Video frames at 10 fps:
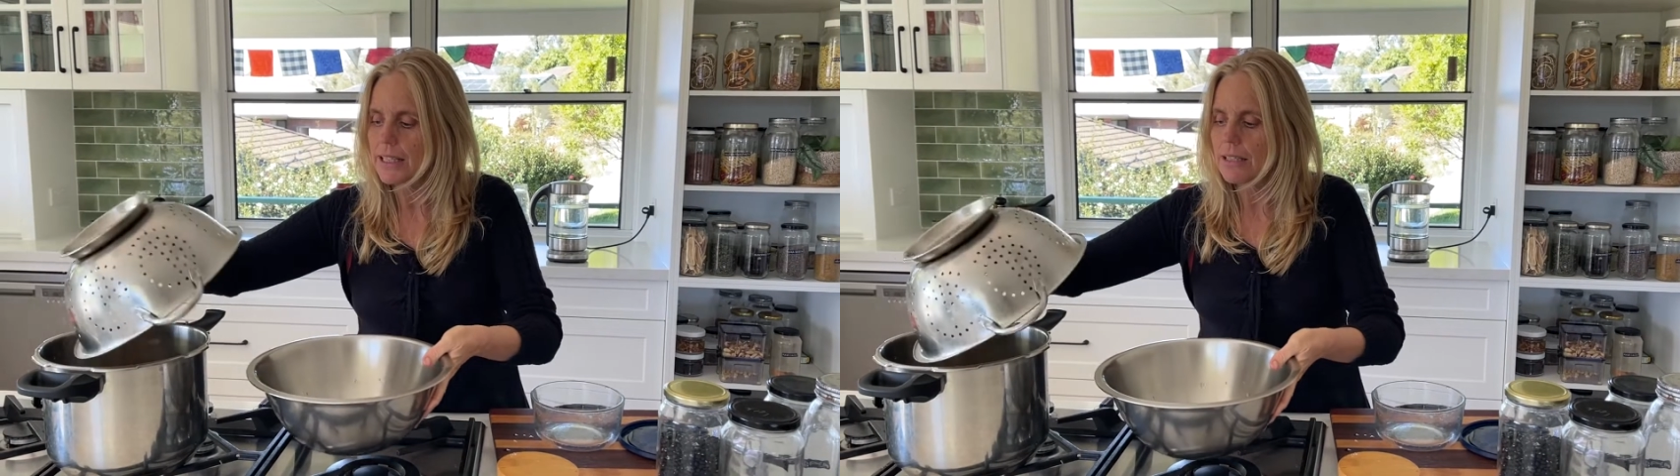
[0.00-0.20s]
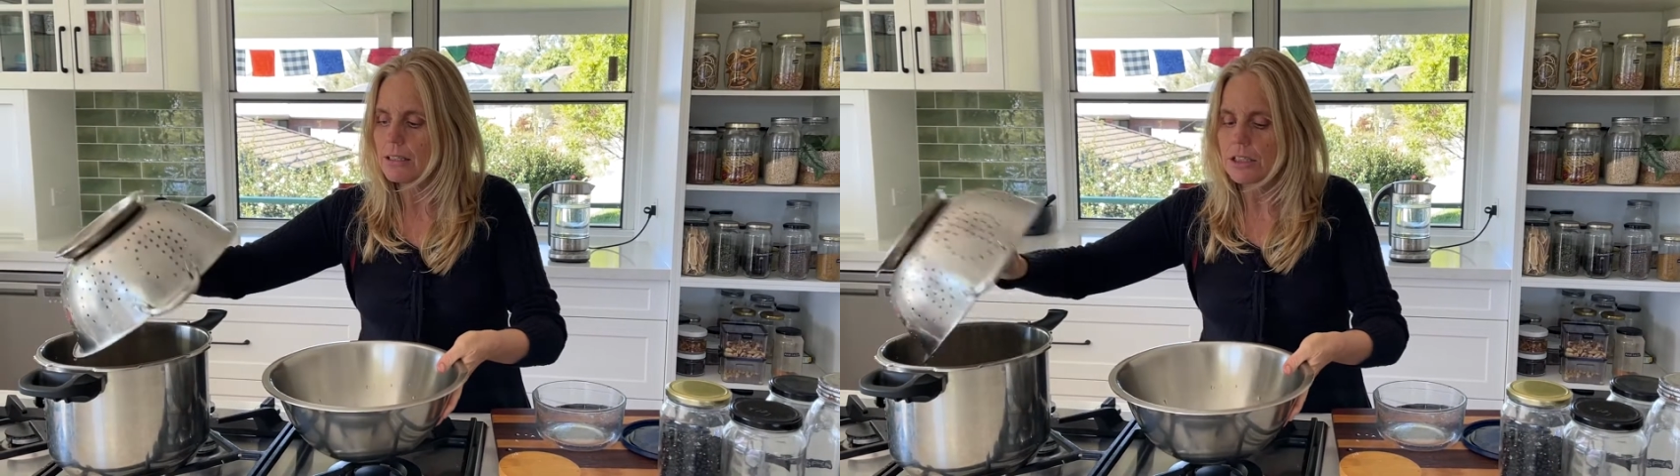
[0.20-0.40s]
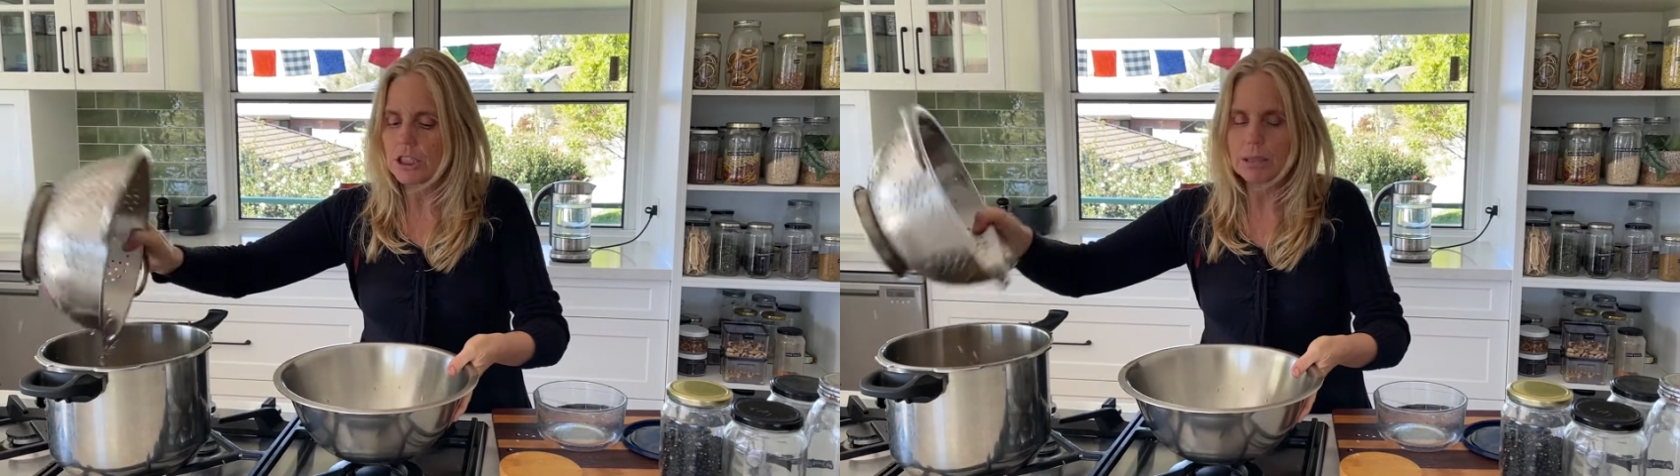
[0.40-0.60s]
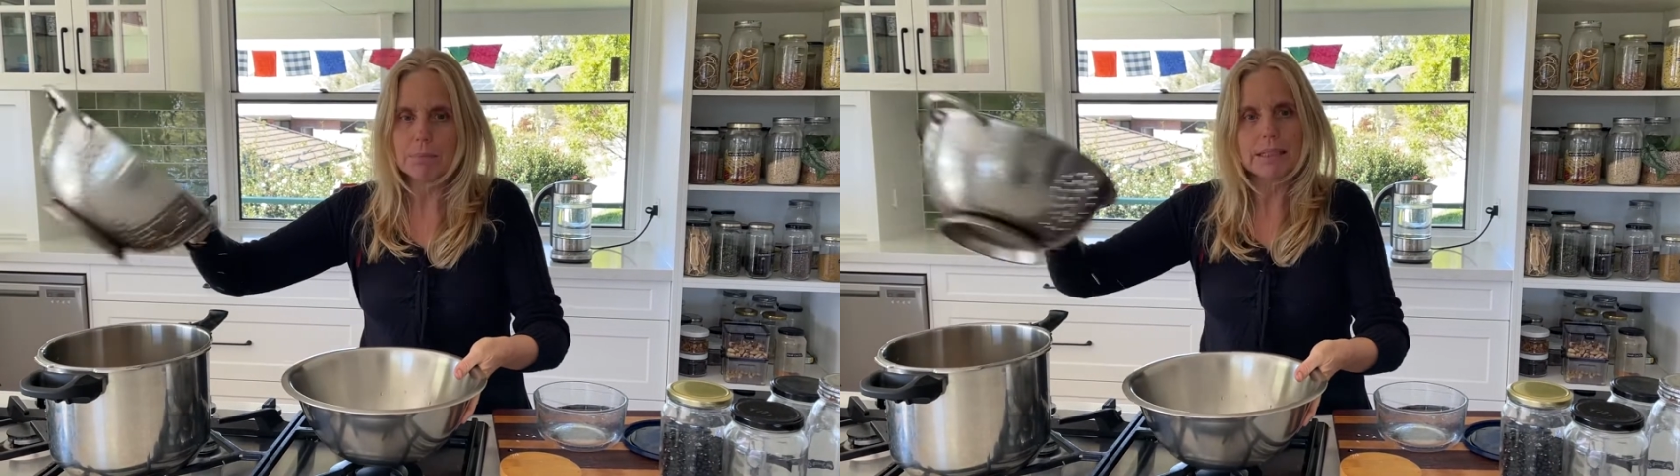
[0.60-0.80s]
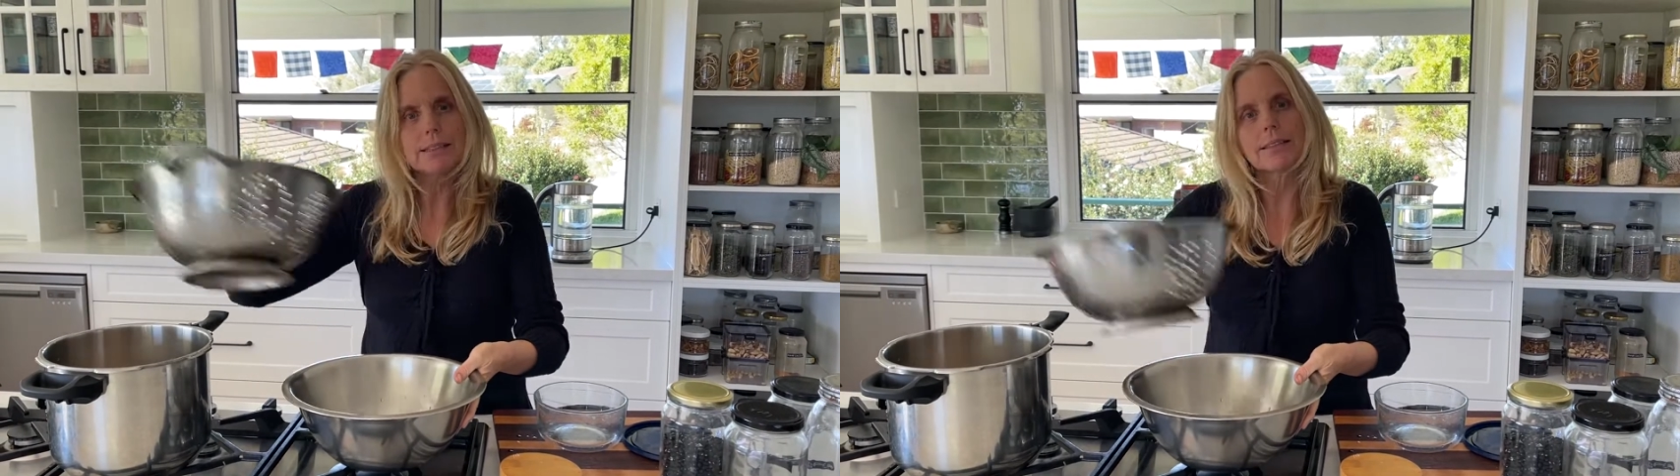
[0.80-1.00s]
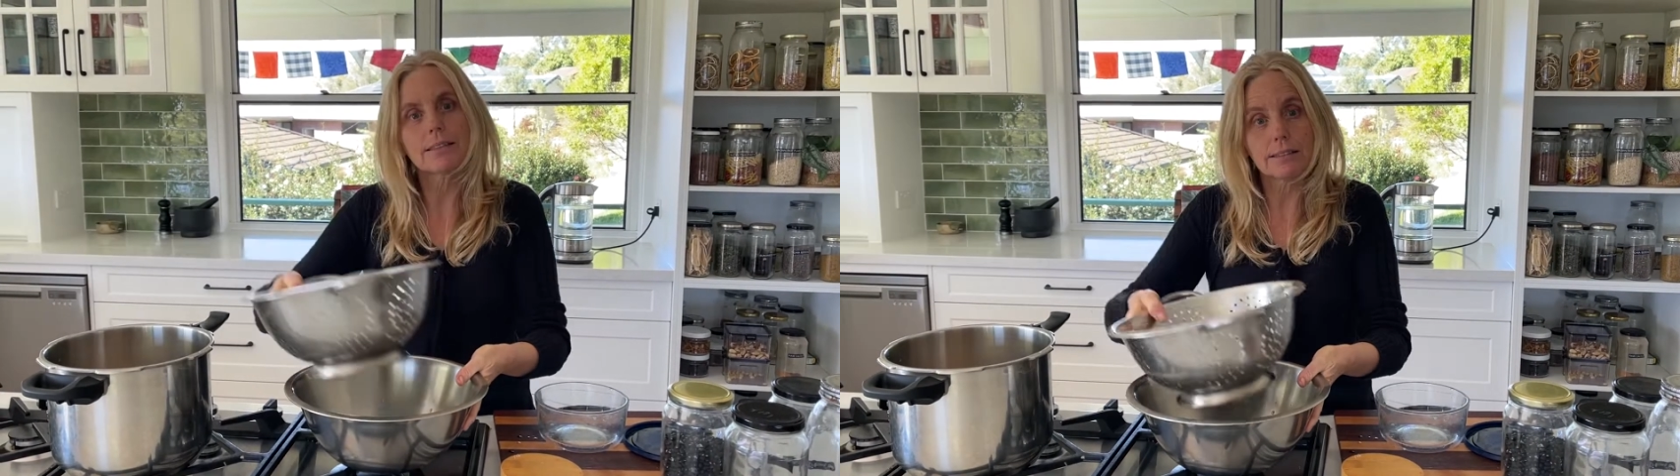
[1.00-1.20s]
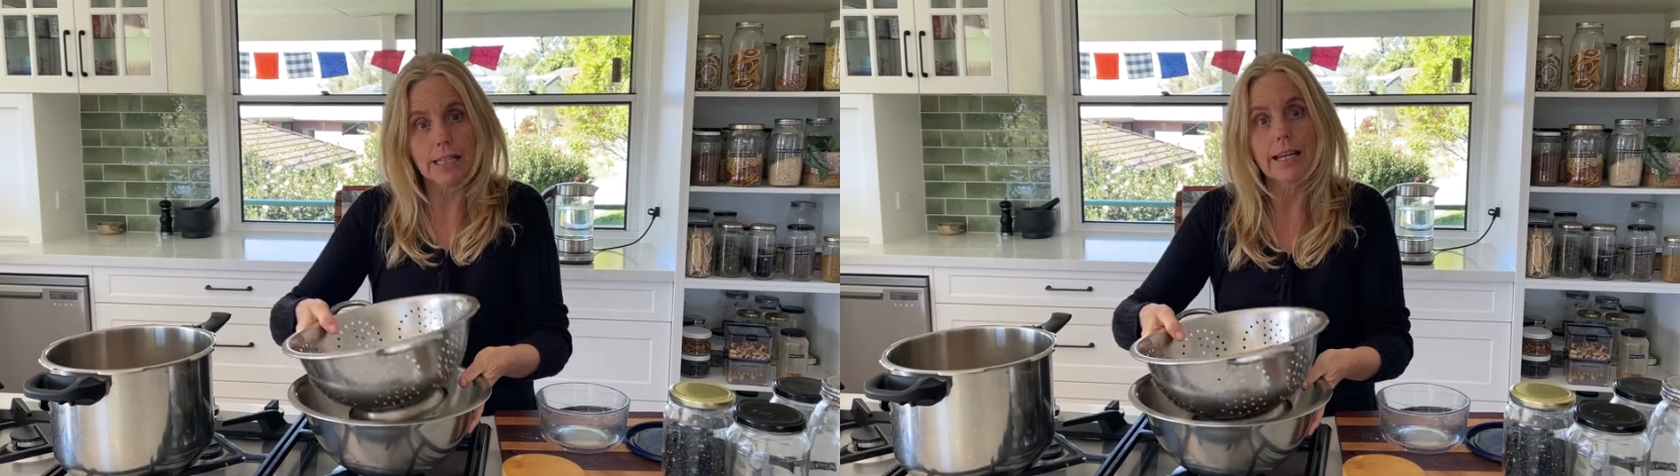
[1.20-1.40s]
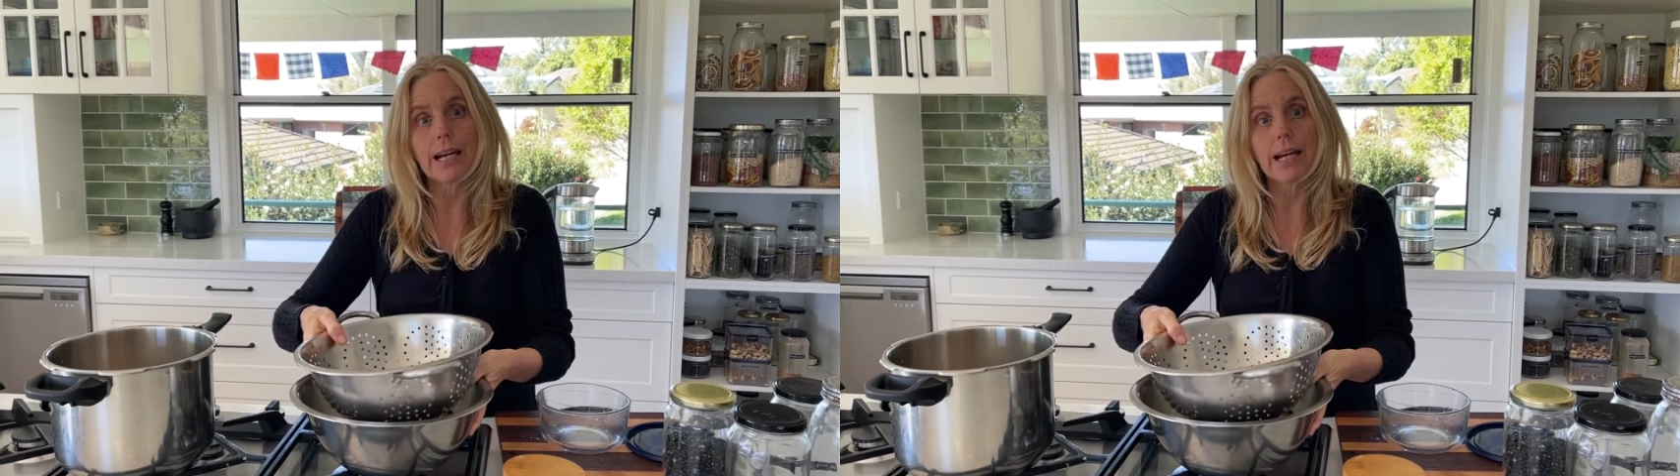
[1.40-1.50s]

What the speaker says: because chickpeas can take